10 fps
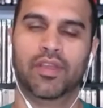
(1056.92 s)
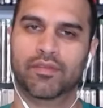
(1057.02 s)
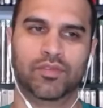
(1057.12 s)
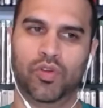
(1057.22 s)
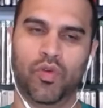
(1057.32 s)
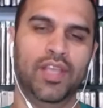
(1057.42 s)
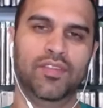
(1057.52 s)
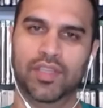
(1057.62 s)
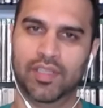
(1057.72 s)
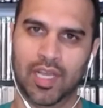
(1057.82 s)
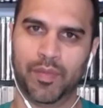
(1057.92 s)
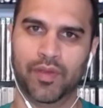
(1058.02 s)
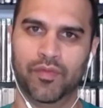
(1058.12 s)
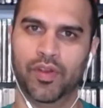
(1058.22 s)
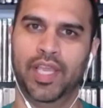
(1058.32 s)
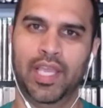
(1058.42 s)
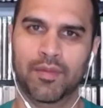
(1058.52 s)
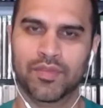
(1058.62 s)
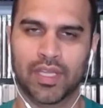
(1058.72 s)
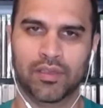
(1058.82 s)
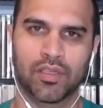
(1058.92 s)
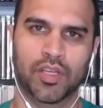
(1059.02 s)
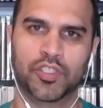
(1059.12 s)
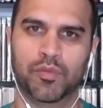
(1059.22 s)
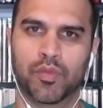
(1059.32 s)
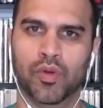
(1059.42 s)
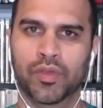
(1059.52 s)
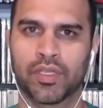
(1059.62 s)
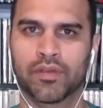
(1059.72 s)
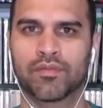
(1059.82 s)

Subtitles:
crazy clapping for games that launched broken.